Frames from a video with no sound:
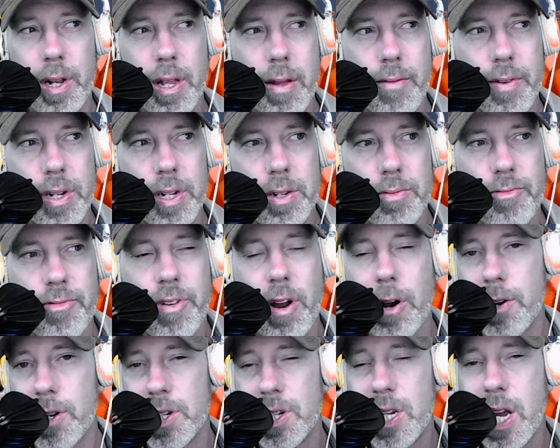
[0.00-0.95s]
believe it's
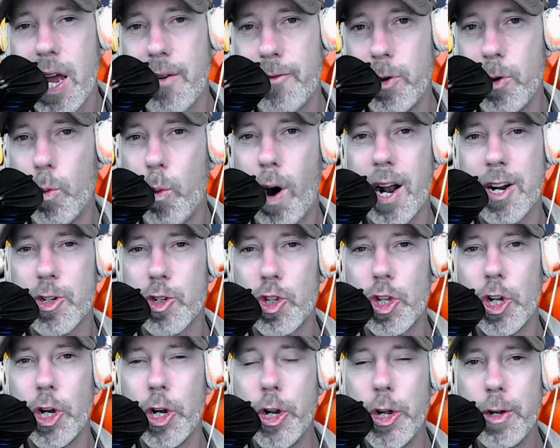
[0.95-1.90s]
fair to say, if you
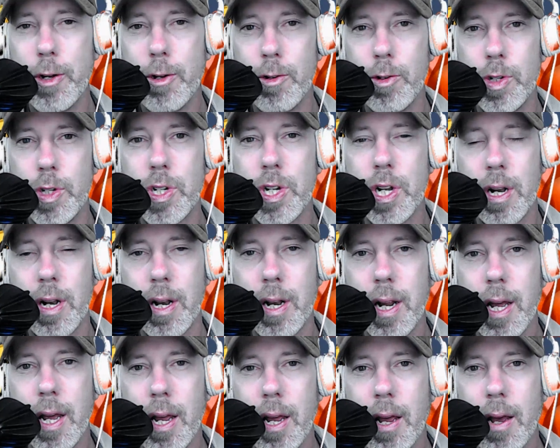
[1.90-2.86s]
watch the news,
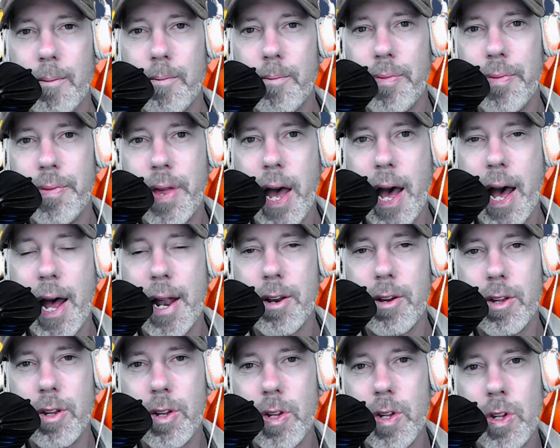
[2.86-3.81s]
and
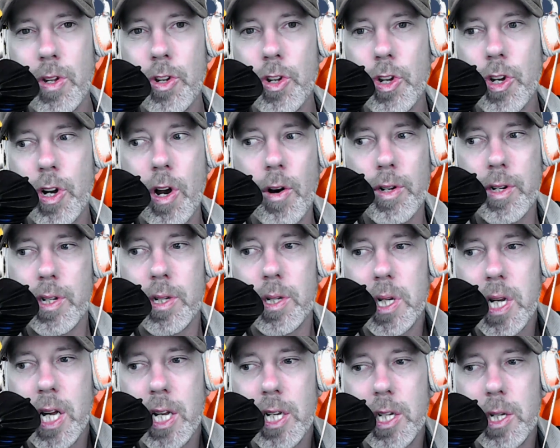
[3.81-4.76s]
that
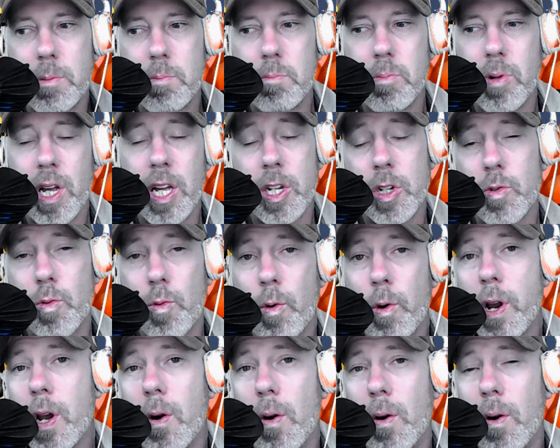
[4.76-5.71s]
it's
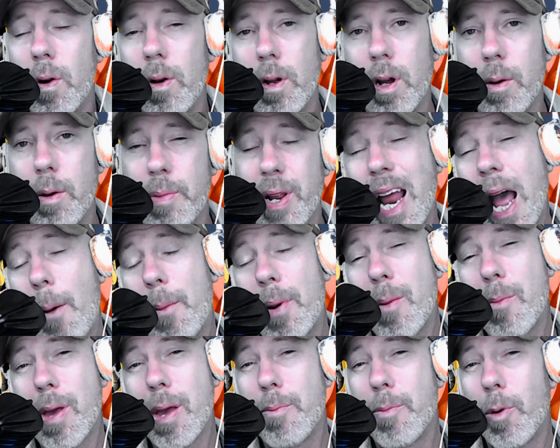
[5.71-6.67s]
real. I mean, how
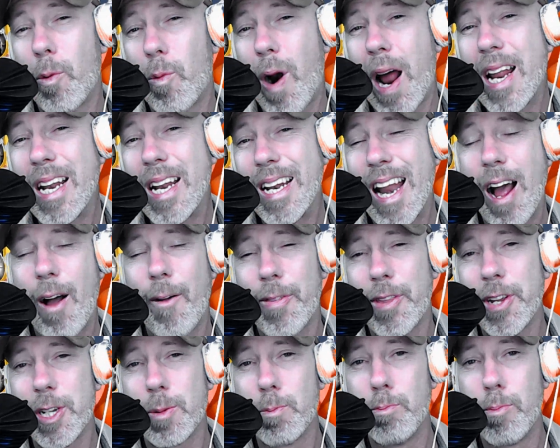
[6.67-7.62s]
many people right now
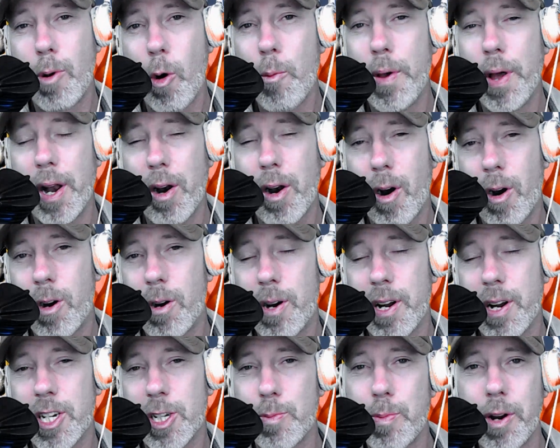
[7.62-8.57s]
at this moment
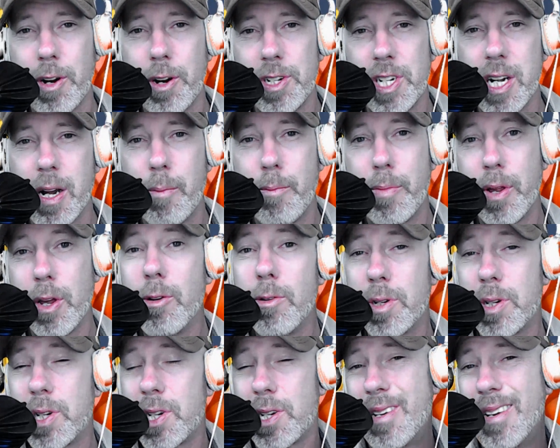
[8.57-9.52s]
are experiencing
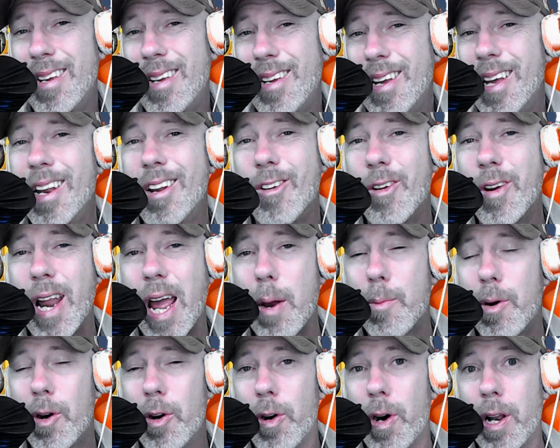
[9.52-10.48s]
abuse in your
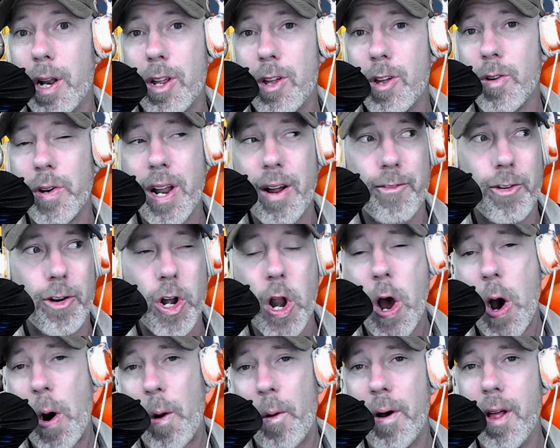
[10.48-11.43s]
neighborhood? You'll never
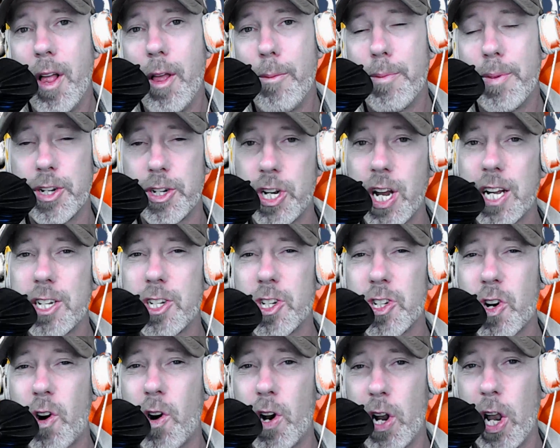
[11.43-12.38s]
know. The
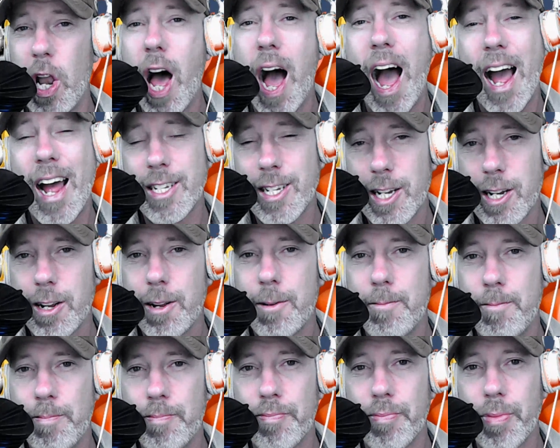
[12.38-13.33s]
chances are a lot,
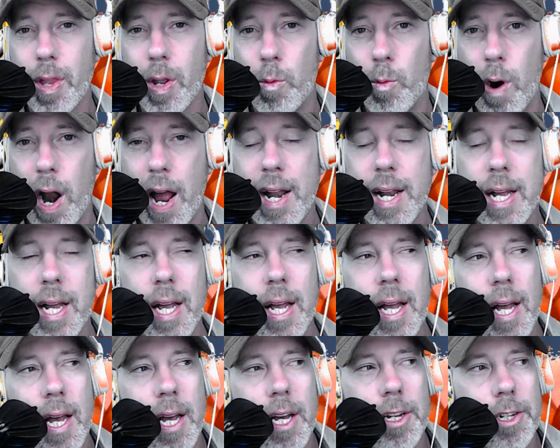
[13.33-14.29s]
right?
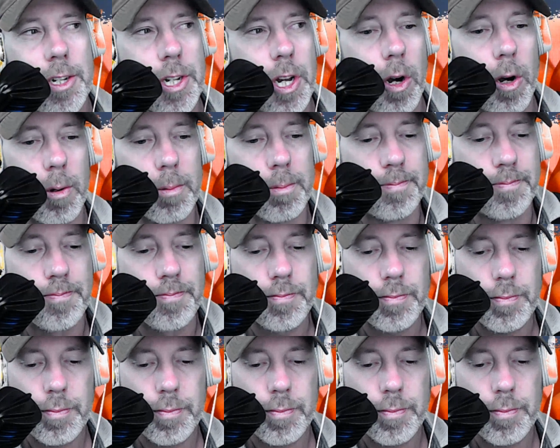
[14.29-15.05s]
So,